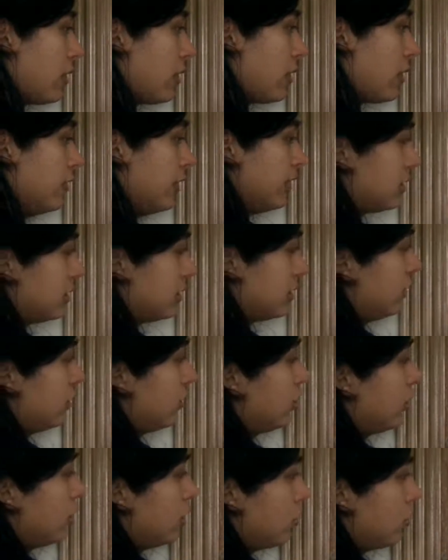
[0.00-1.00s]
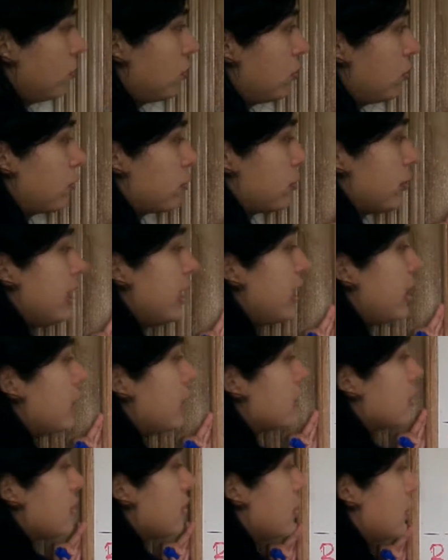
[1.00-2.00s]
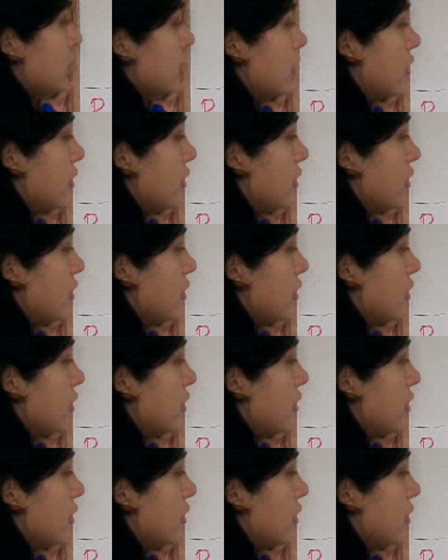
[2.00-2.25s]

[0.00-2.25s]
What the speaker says: graphs and see, well, rate